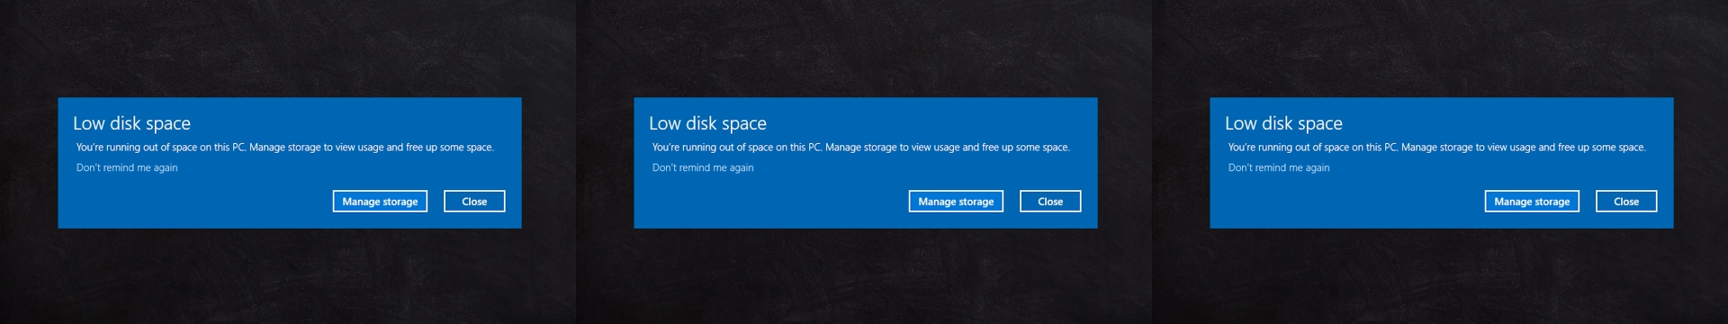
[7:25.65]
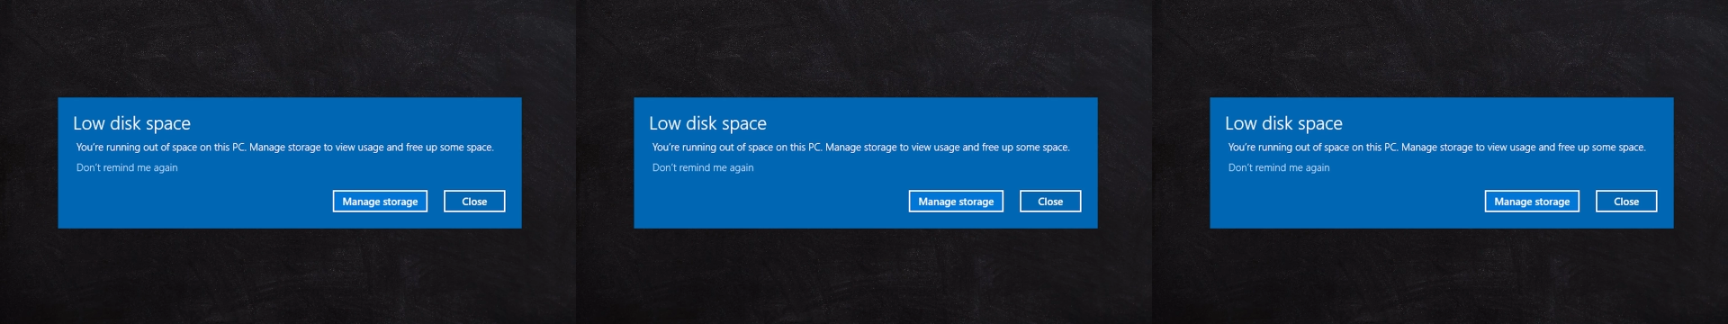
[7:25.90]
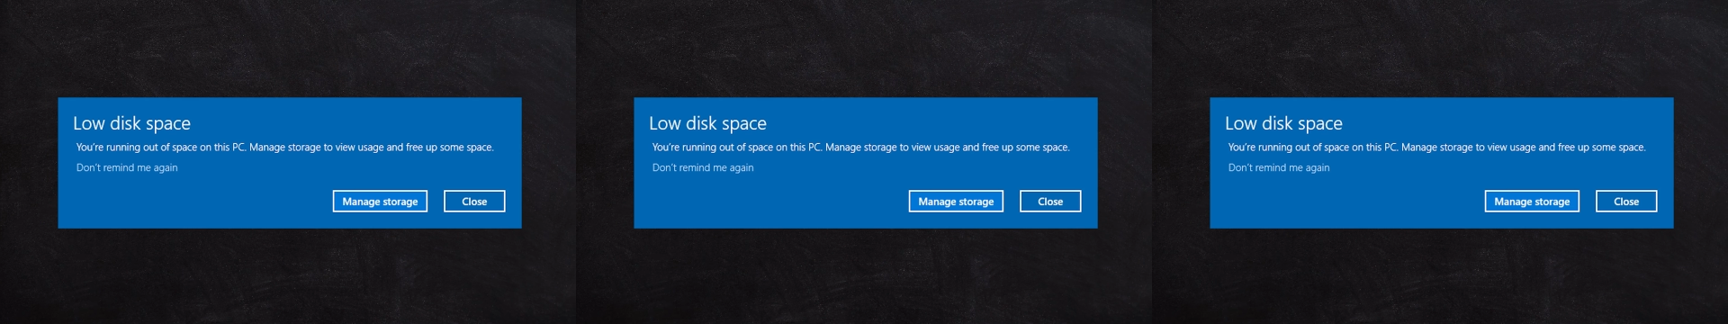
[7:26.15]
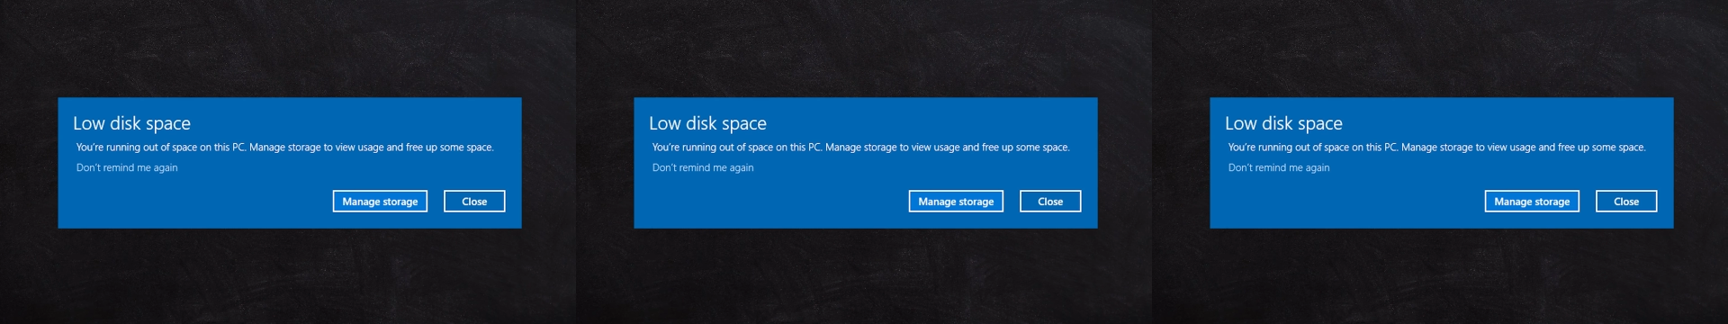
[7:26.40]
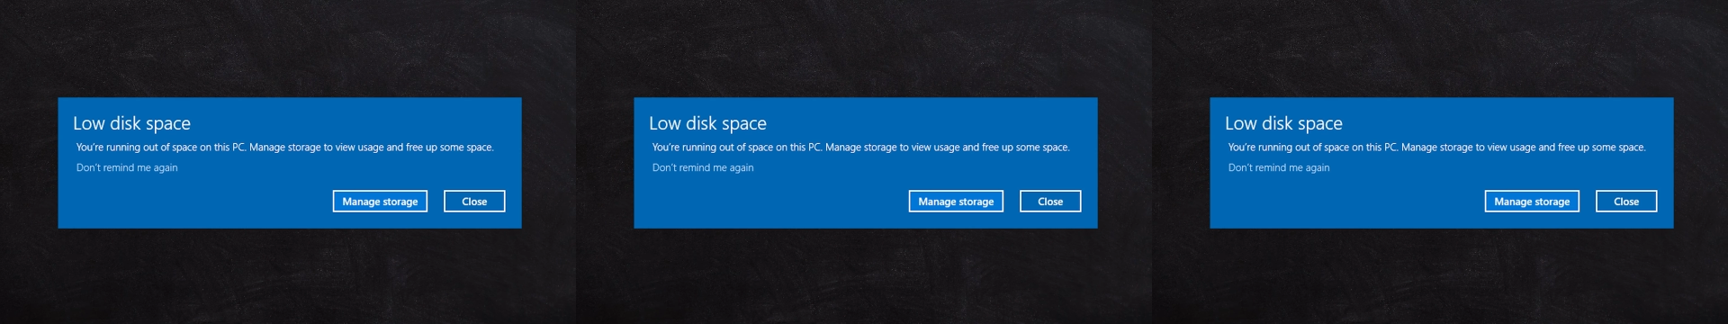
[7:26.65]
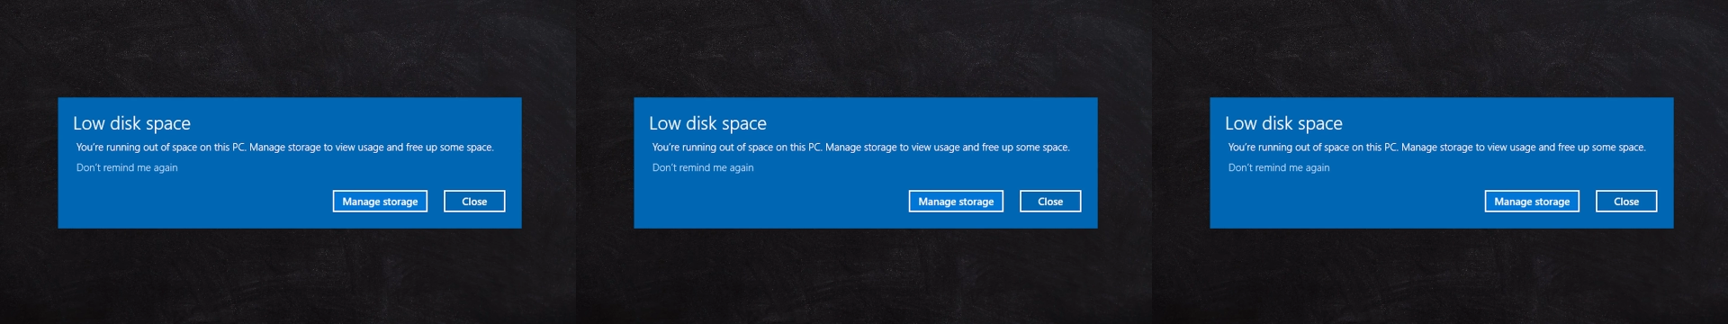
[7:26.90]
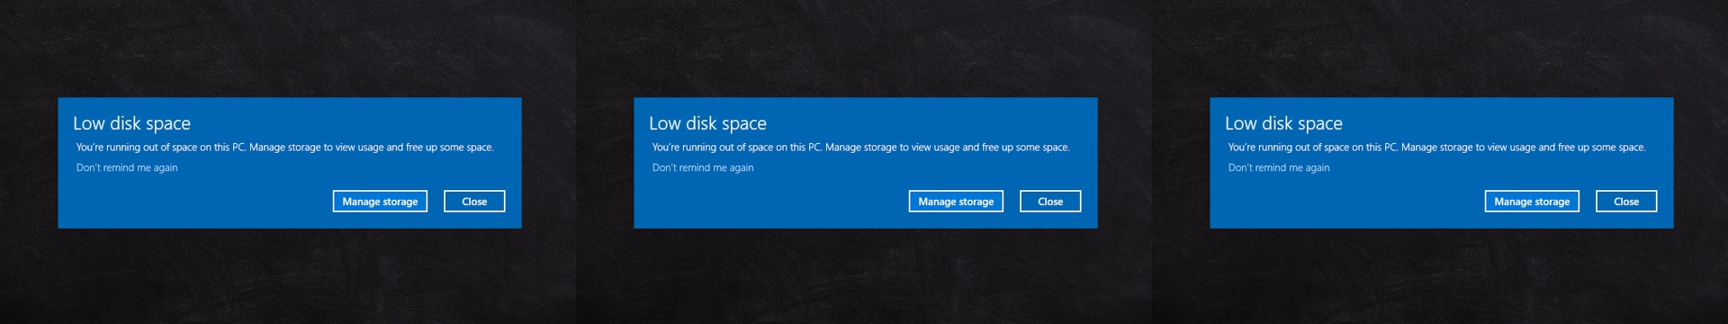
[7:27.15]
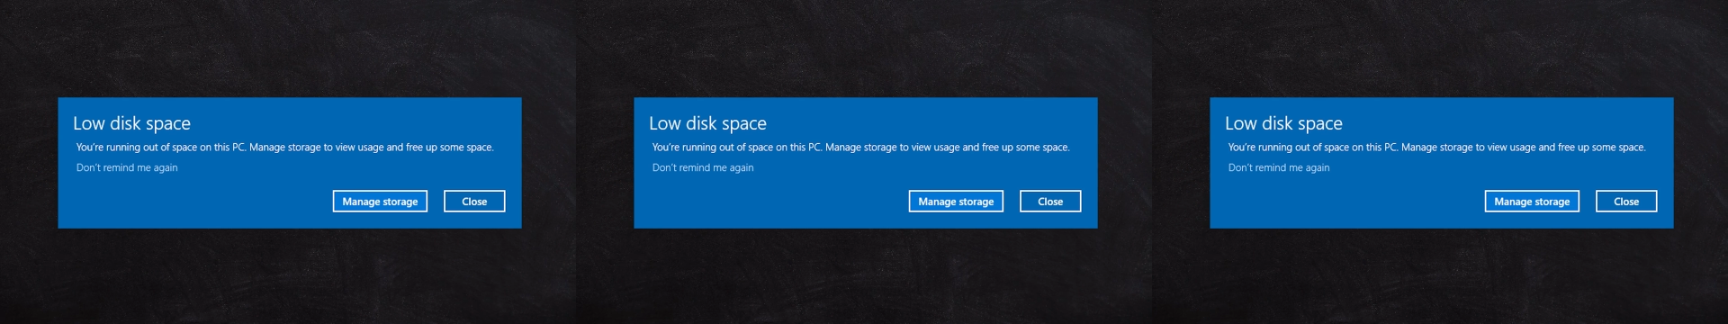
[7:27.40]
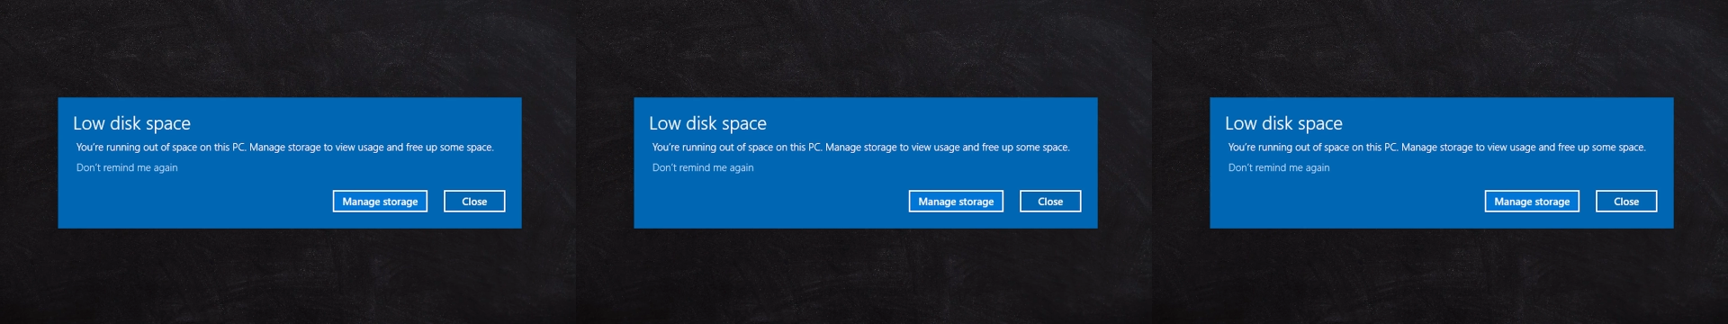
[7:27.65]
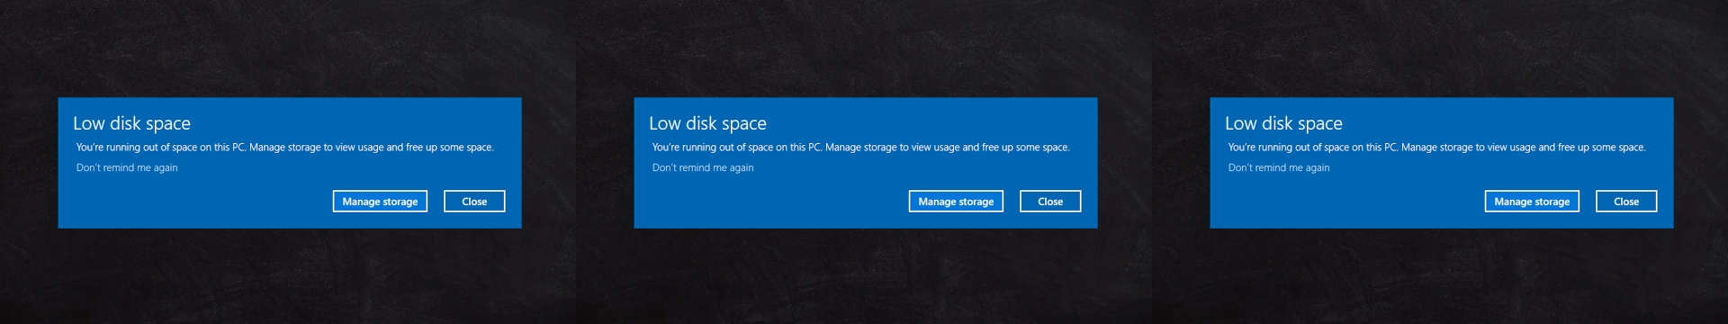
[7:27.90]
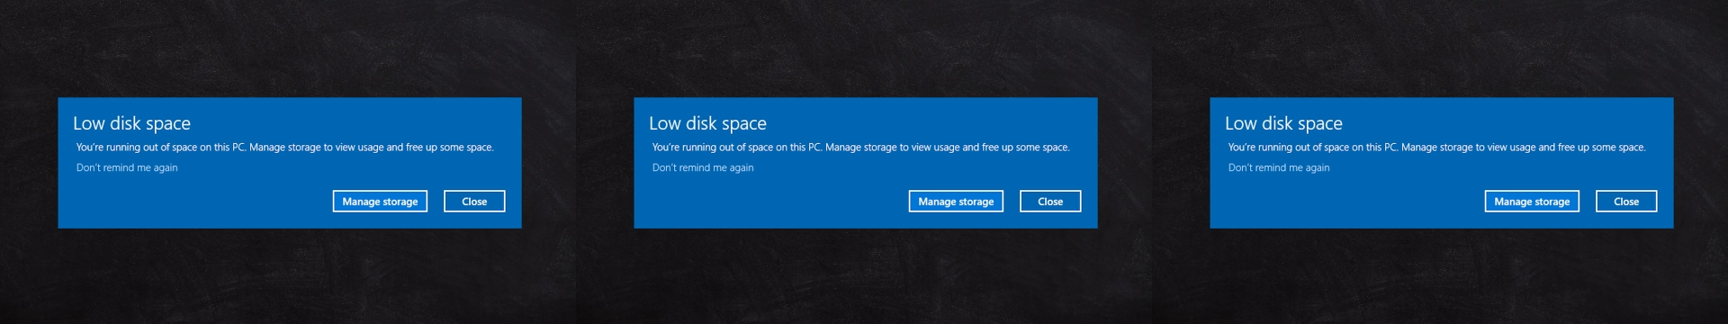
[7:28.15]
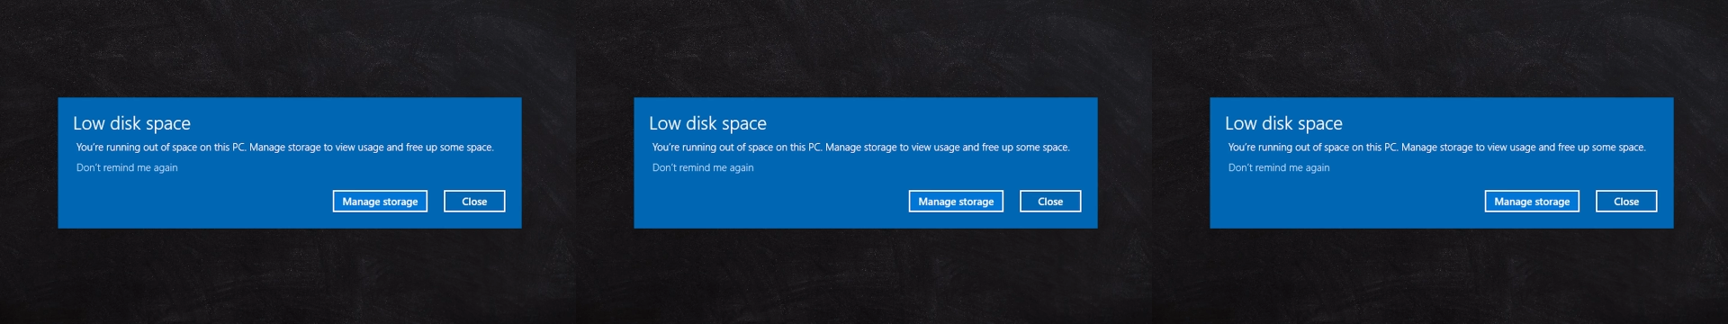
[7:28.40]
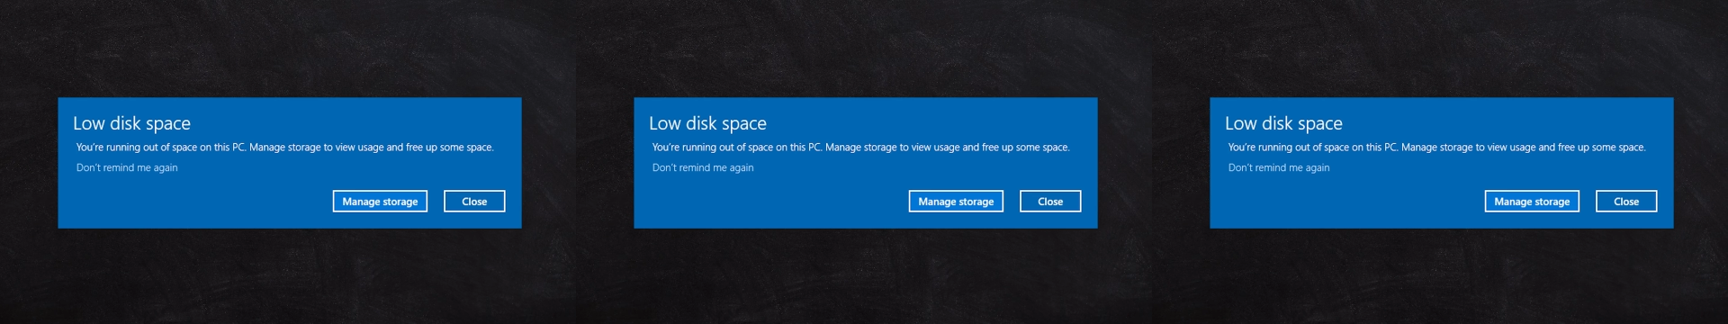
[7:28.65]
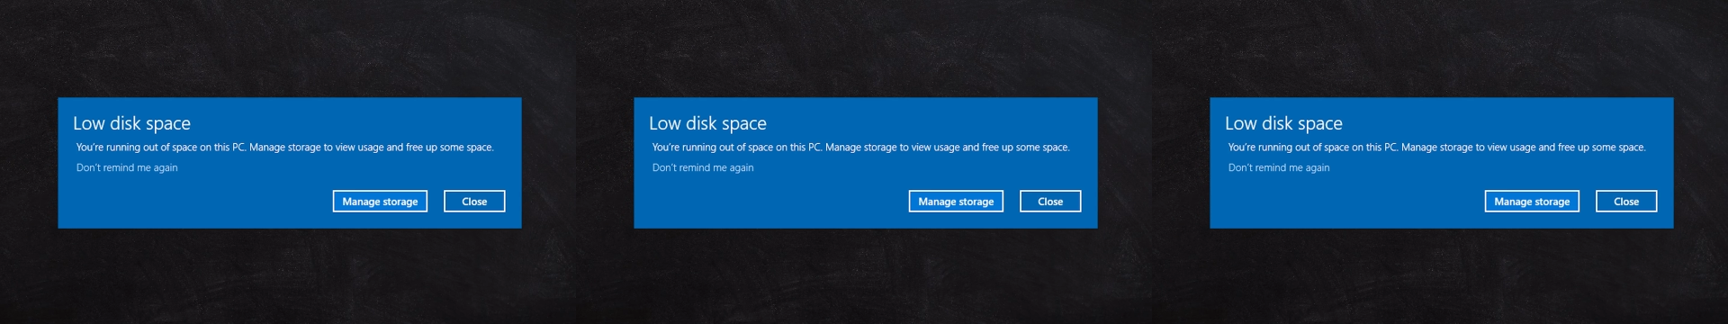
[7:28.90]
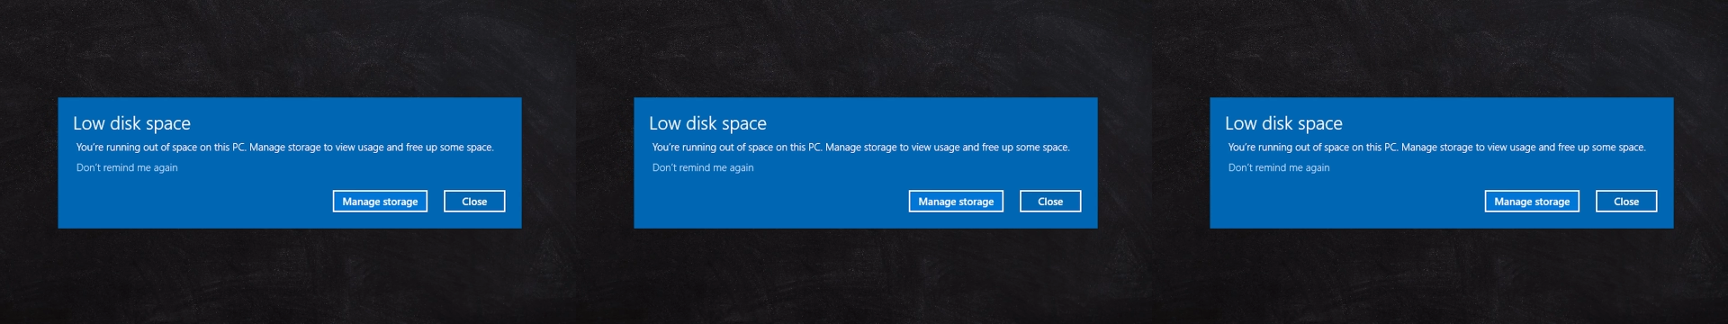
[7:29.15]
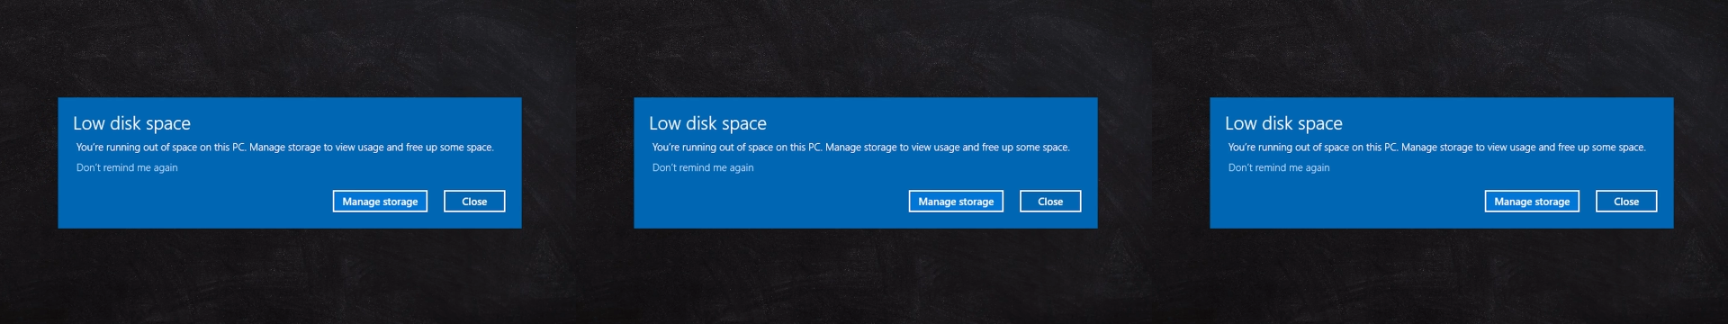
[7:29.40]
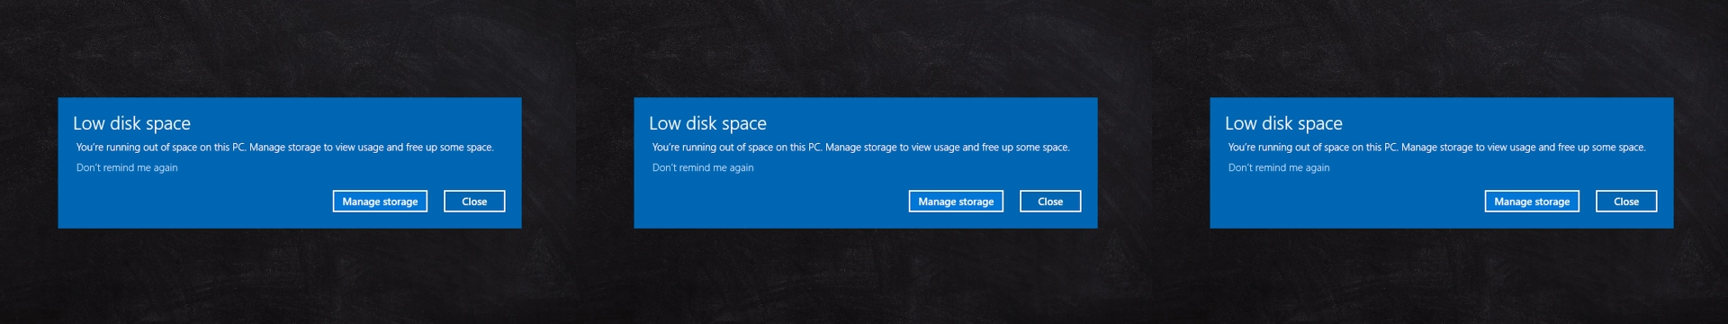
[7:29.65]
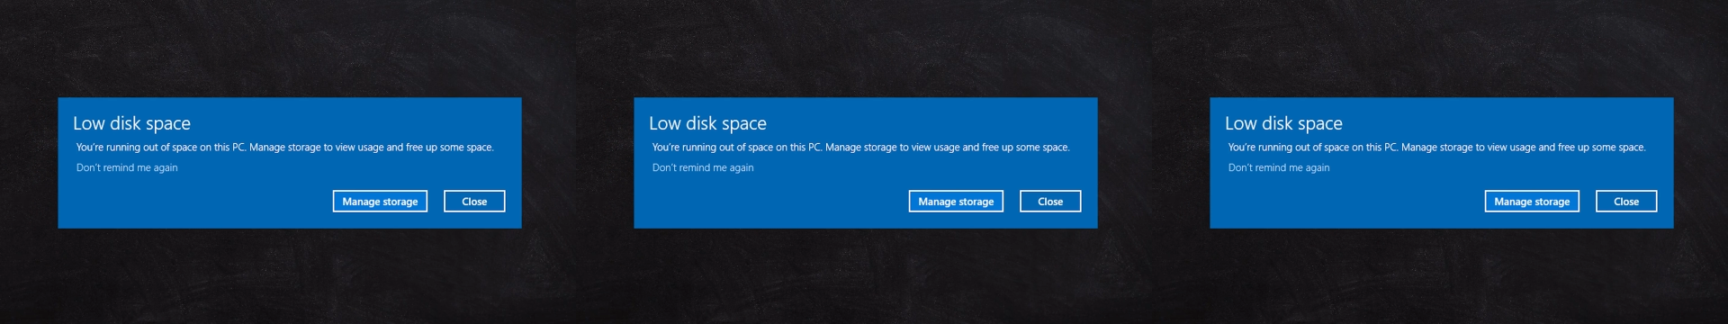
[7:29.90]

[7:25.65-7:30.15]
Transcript: No face is visible, so there are no lips to read.